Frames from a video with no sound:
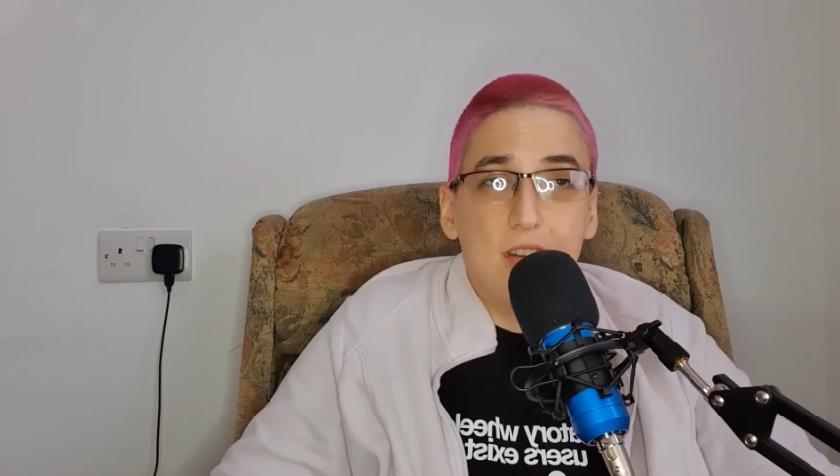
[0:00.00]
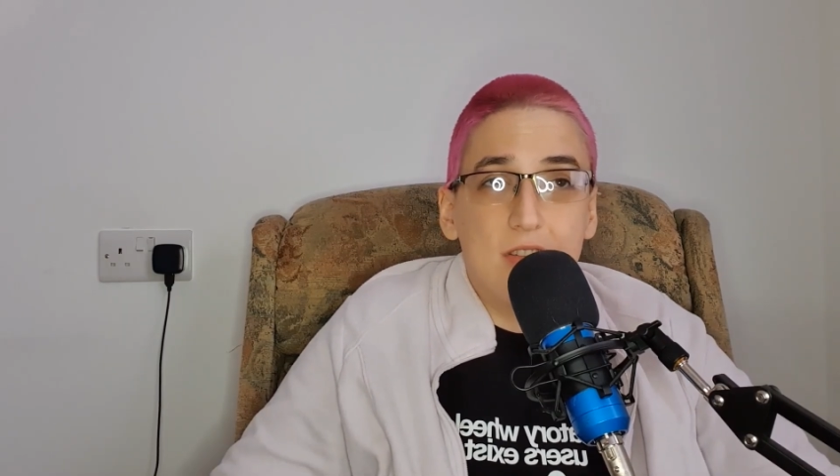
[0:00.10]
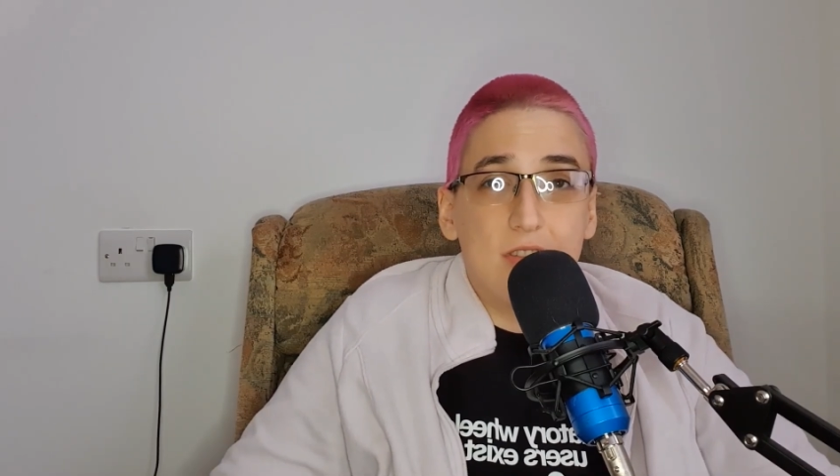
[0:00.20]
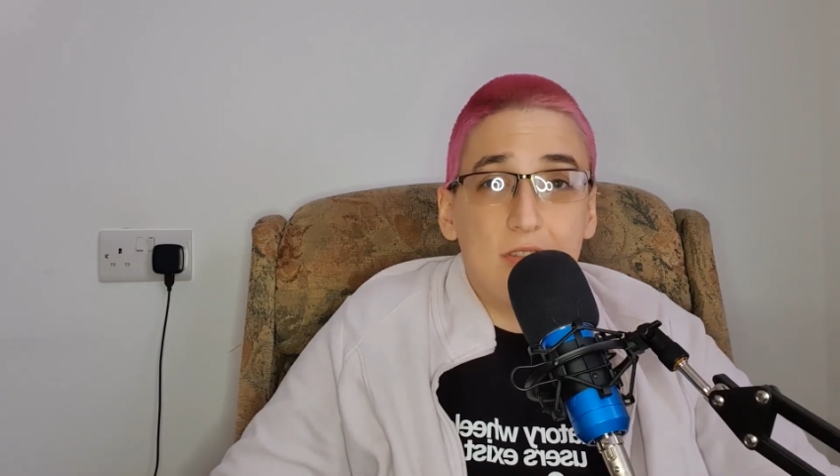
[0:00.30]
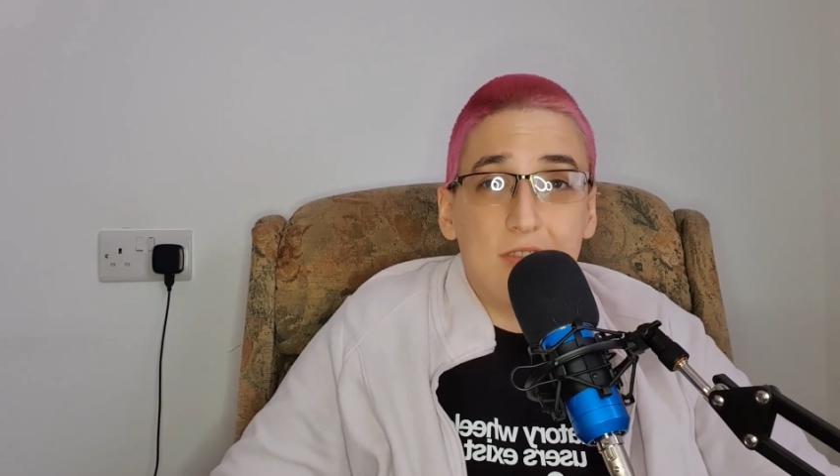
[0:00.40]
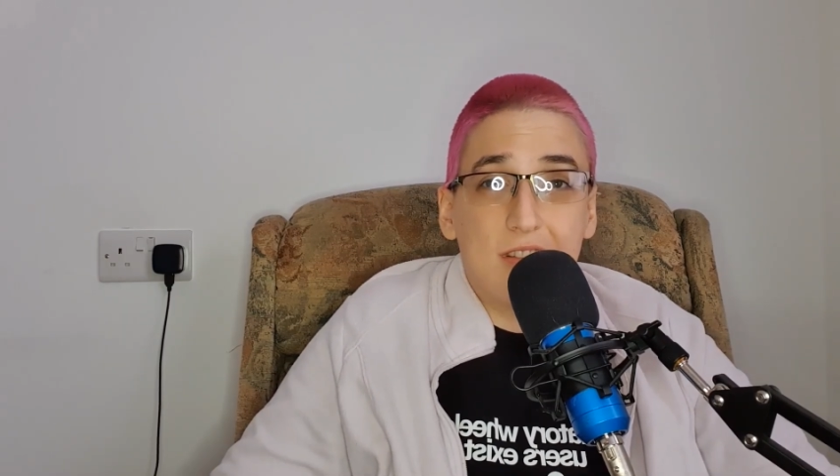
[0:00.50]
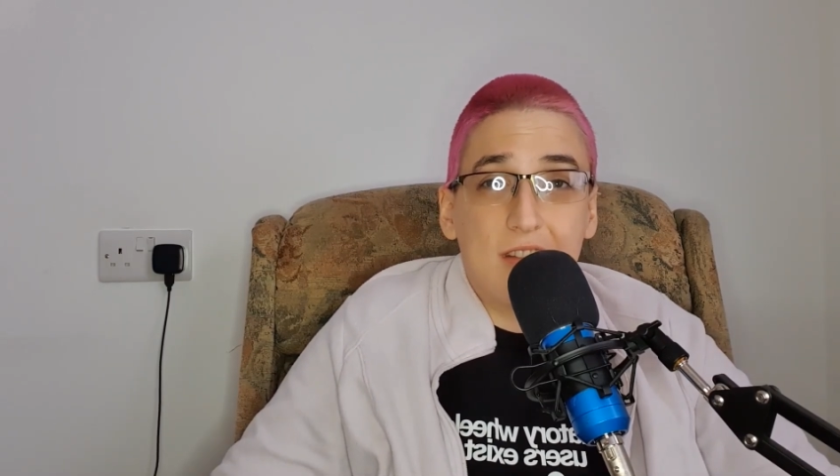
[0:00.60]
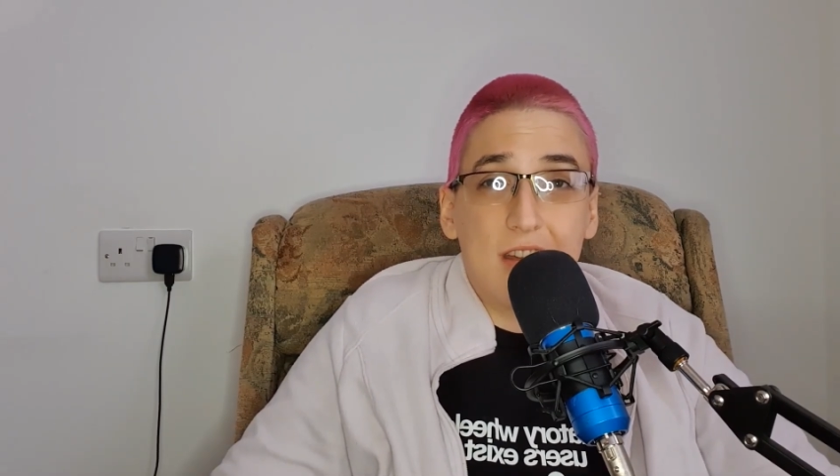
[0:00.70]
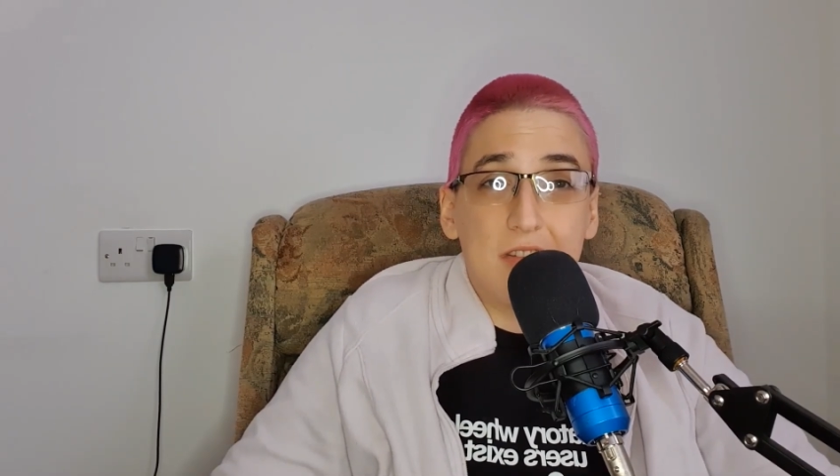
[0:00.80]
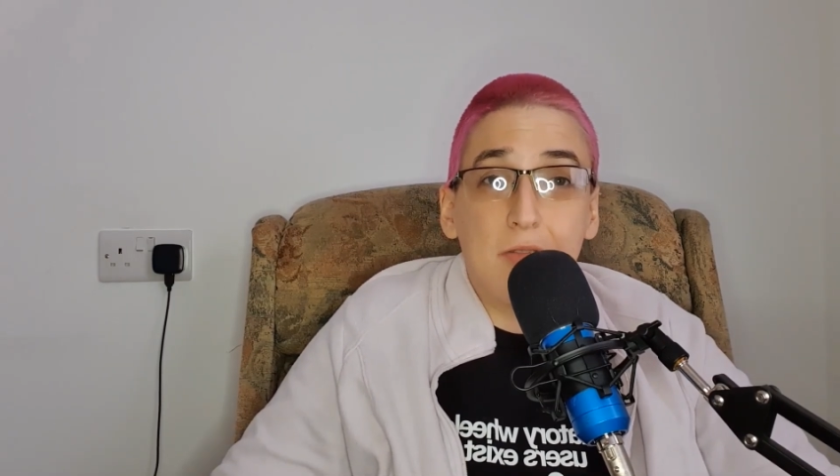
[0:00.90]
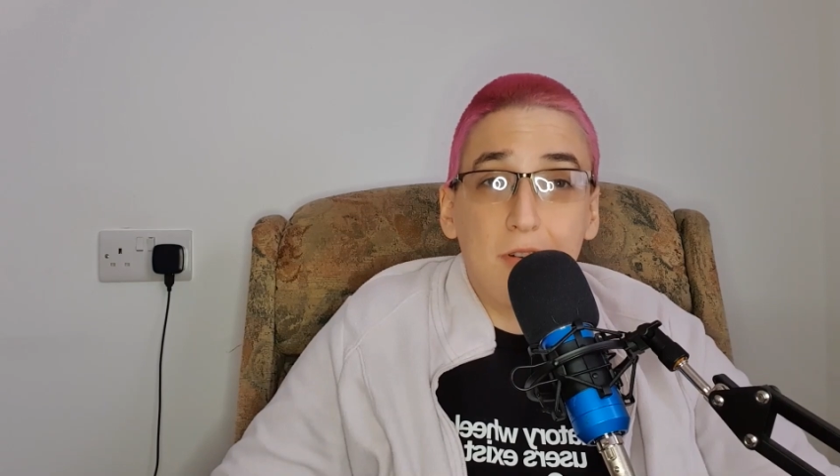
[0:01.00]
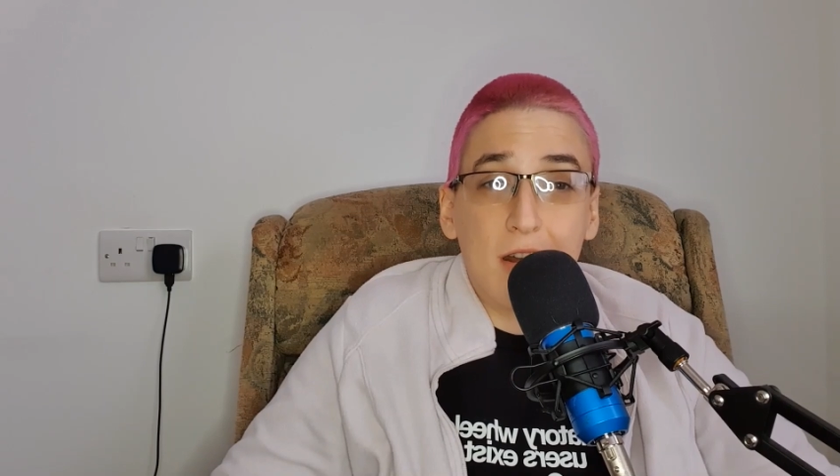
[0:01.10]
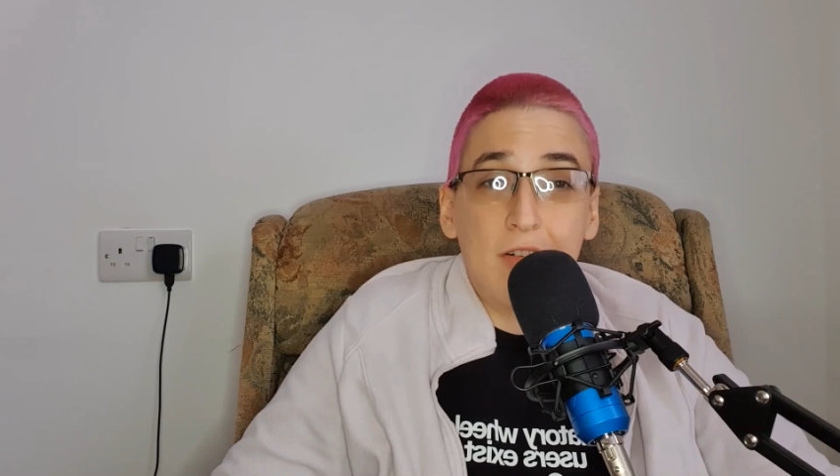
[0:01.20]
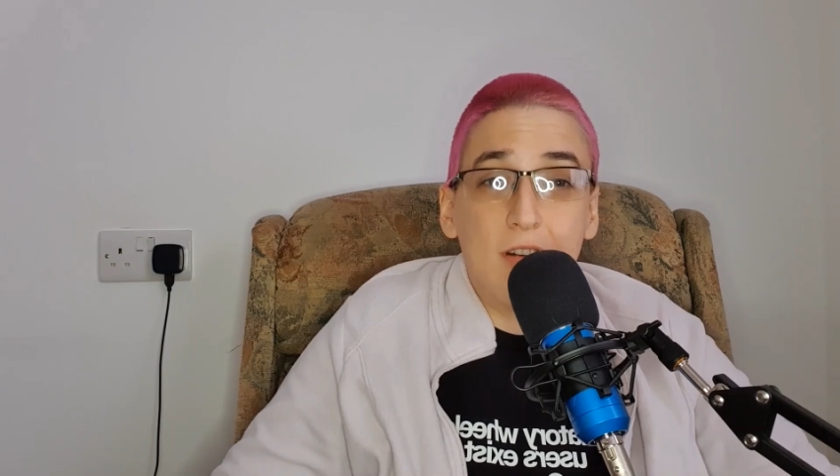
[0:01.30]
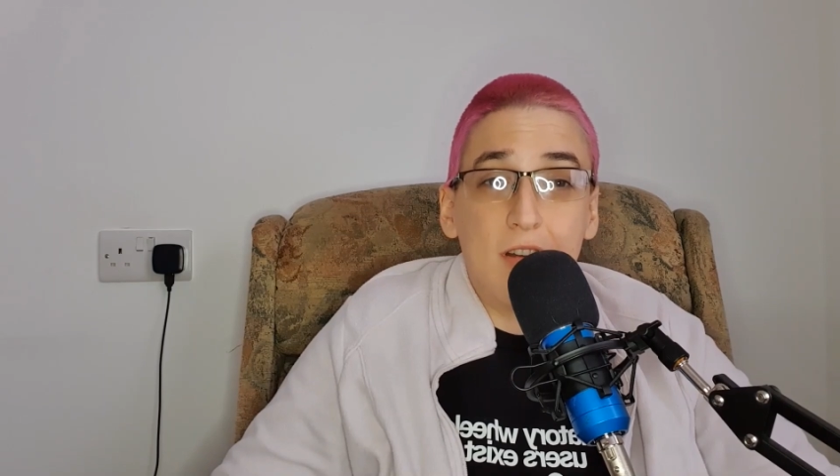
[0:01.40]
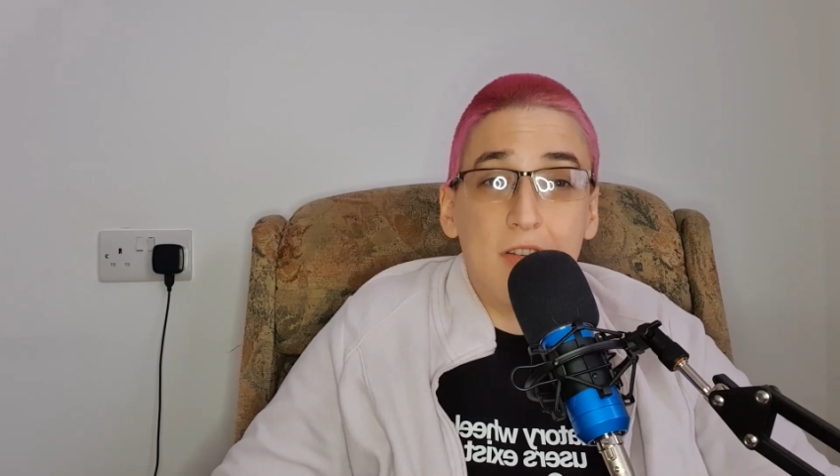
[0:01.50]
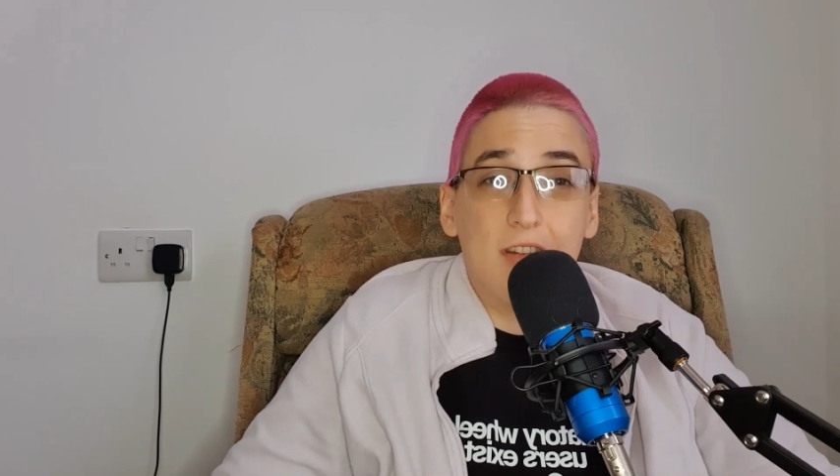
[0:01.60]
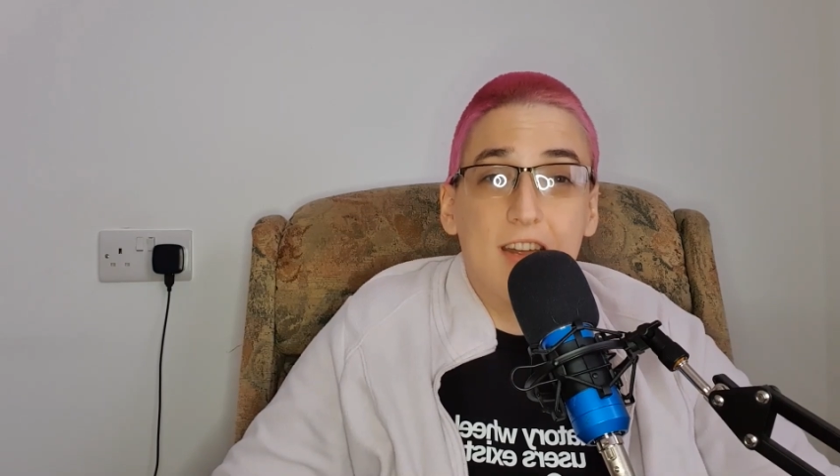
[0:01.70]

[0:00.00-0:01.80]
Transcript: to get their finger out.